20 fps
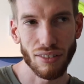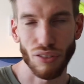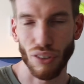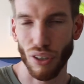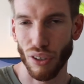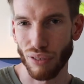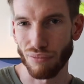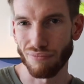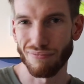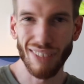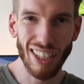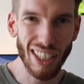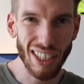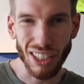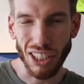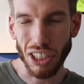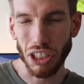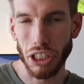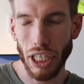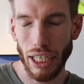So
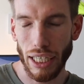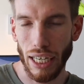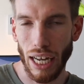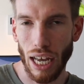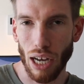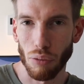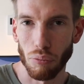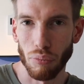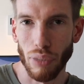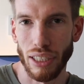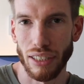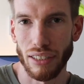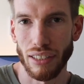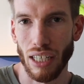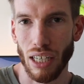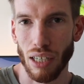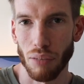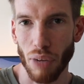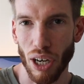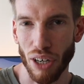you can check it out, but
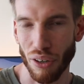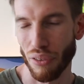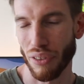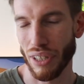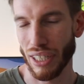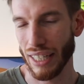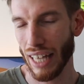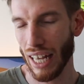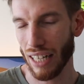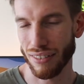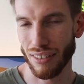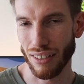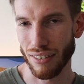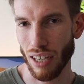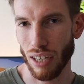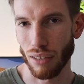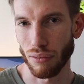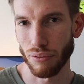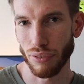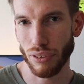um, I don't think that's as
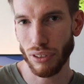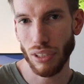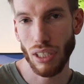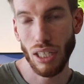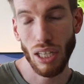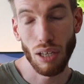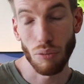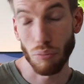helpful.